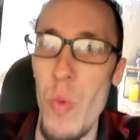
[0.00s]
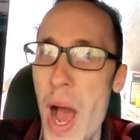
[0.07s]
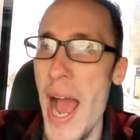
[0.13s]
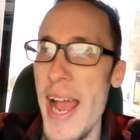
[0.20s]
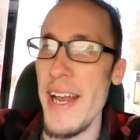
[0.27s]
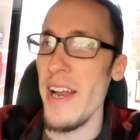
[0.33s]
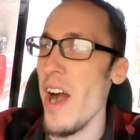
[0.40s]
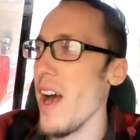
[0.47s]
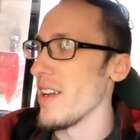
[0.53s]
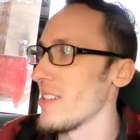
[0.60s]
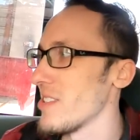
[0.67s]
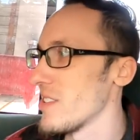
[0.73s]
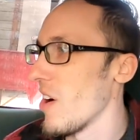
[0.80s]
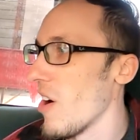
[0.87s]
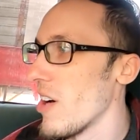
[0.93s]
why not
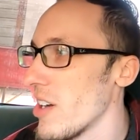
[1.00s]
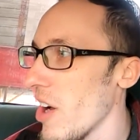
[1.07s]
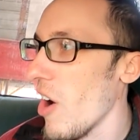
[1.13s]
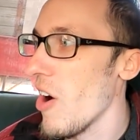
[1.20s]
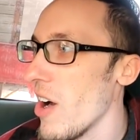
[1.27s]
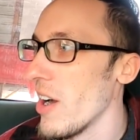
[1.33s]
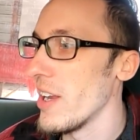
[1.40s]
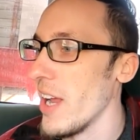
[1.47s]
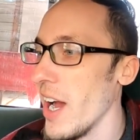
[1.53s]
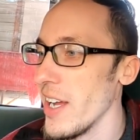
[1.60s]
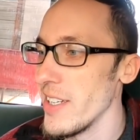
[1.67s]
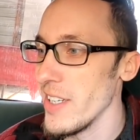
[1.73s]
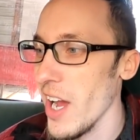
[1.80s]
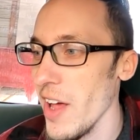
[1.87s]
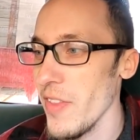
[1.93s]
start on
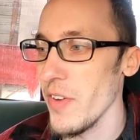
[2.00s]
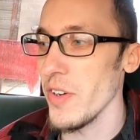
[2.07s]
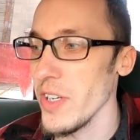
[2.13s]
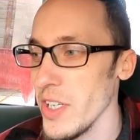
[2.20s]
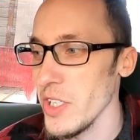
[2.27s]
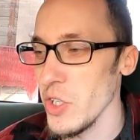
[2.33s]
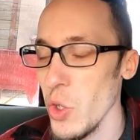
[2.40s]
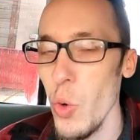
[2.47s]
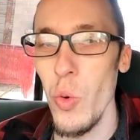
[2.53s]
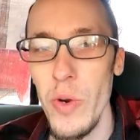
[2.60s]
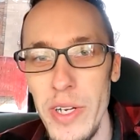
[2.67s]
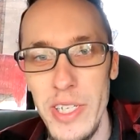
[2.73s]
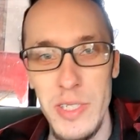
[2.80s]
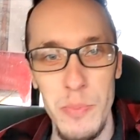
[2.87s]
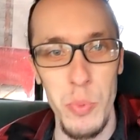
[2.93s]
another
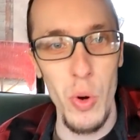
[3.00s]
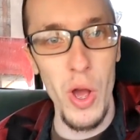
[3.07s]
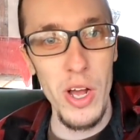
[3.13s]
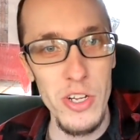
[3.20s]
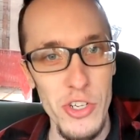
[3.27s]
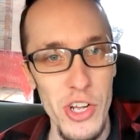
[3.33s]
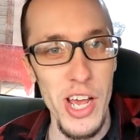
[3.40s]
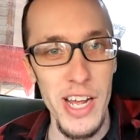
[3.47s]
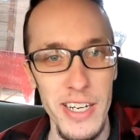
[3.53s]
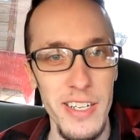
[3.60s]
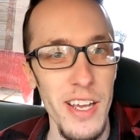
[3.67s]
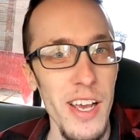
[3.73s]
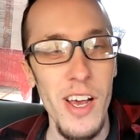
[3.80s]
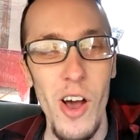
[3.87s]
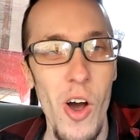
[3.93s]
glorious project
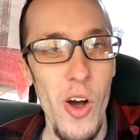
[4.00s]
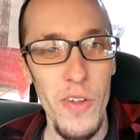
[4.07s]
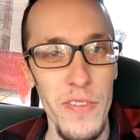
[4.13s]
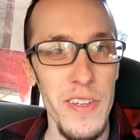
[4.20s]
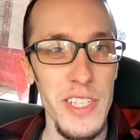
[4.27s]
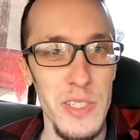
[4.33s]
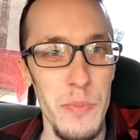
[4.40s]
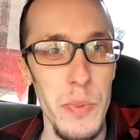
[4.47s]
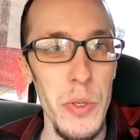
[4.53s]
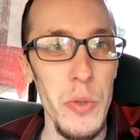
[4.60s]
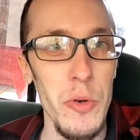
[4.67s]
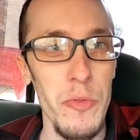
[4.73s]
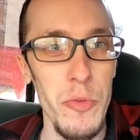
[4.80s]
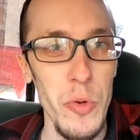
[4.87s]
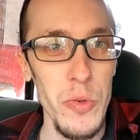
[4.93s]
on this
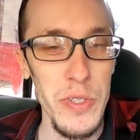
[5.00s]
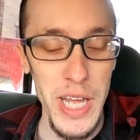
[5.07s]
beautiful